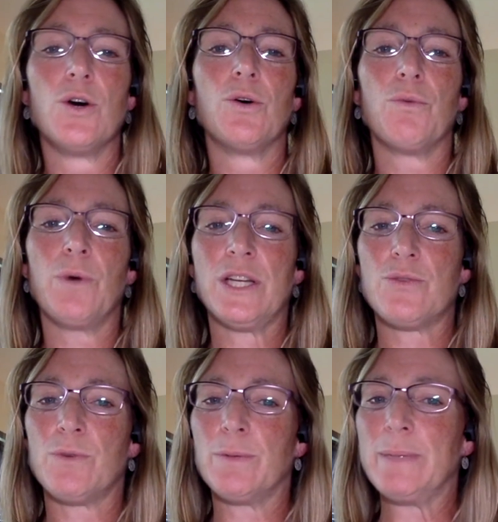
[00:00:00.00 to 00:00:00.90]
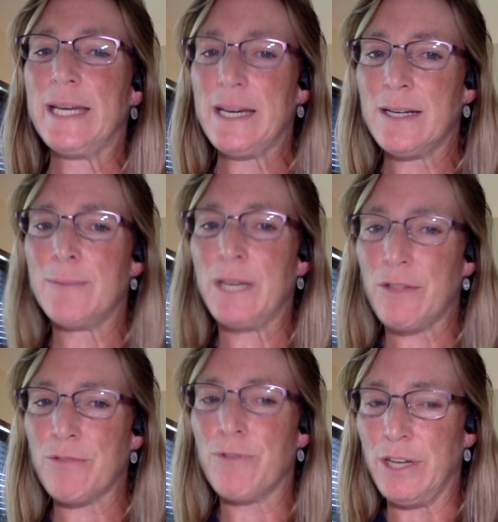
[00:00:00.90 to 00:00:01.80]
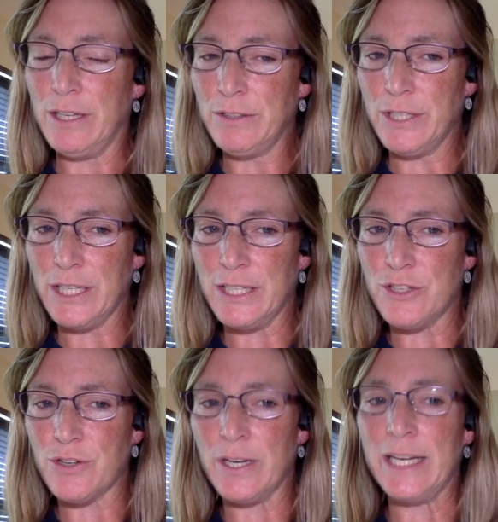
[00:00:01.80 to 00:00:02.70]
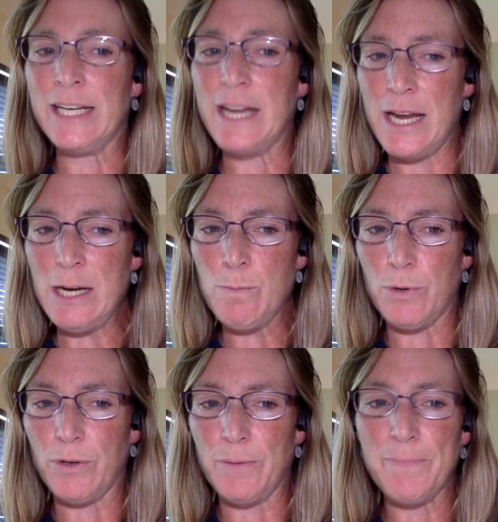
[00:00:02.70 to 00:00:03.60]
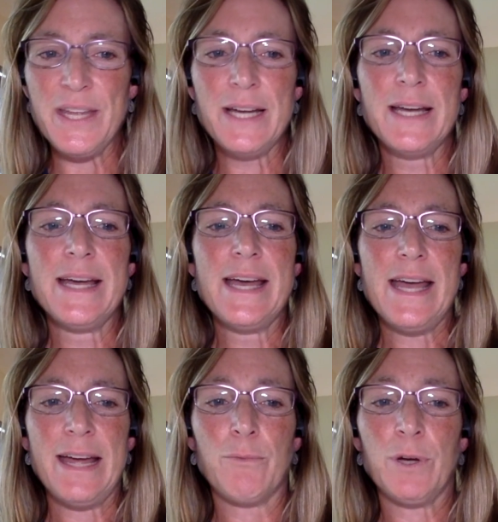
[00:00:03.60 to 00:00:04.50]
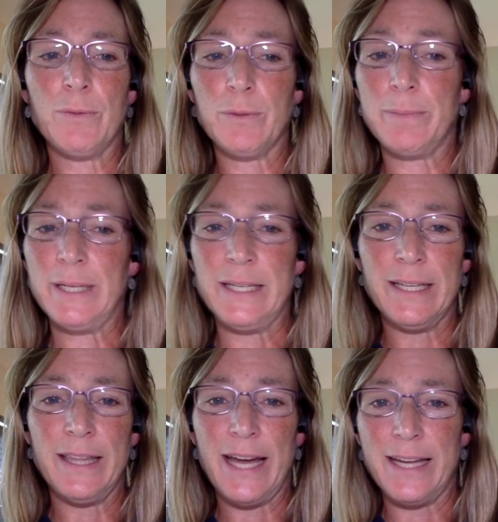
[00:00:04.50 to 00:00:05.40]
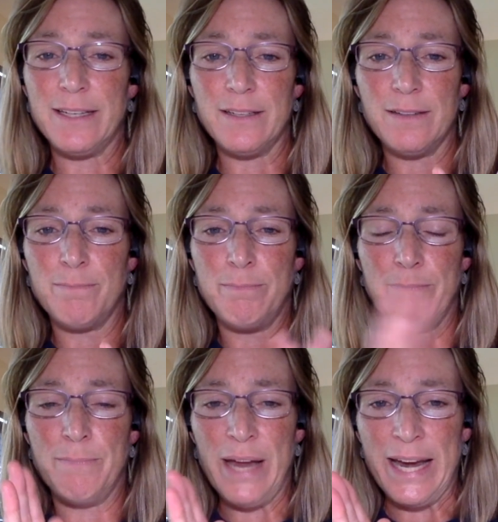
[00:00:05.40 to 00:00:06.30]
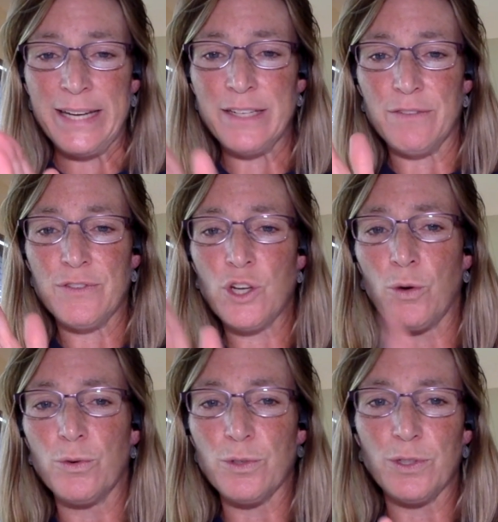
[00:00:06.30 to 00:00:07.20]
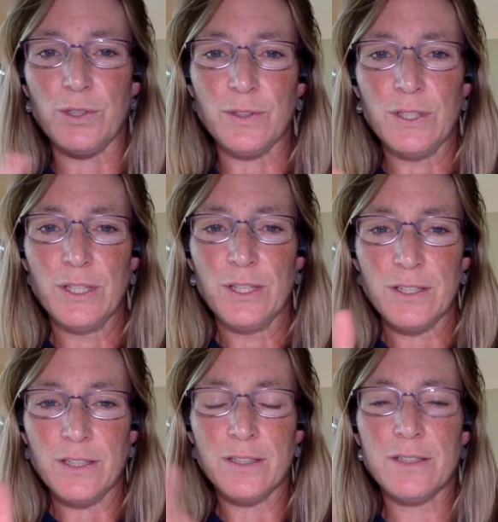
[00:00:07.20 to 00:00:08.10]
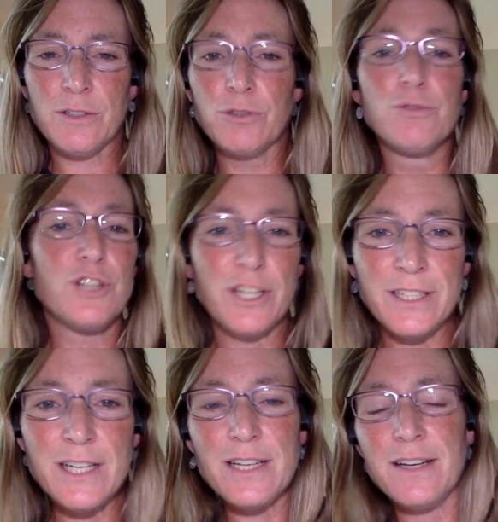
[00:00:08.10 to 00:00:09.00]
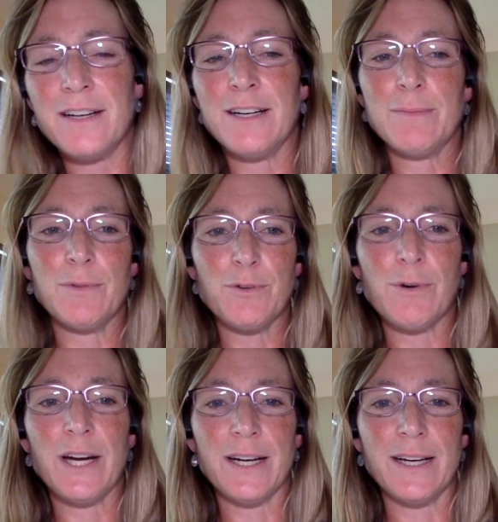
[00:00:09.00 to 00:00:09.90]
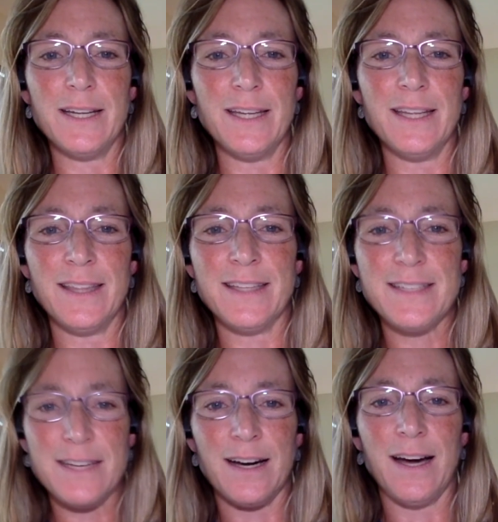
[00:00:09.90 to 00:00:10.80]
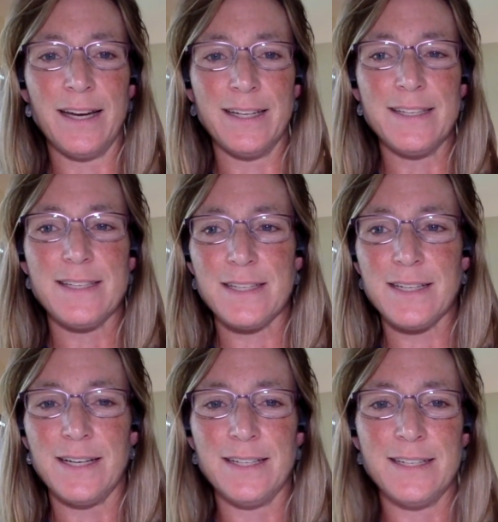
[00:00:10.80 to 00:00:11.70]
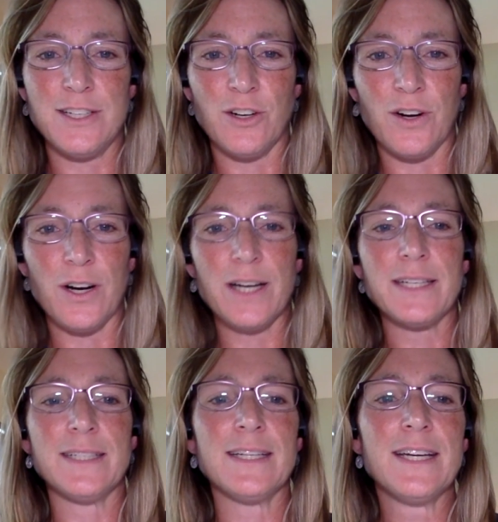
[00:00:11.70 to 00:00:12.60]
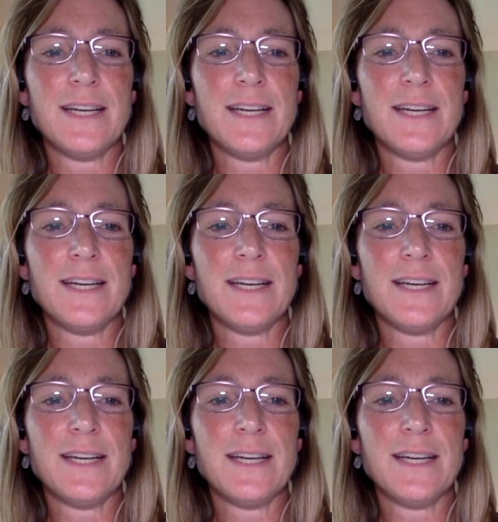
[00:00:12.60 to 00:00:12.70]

which will be coming through the hill country in April. And we will be in that band of total occlusion where the sky gets kind of dark, and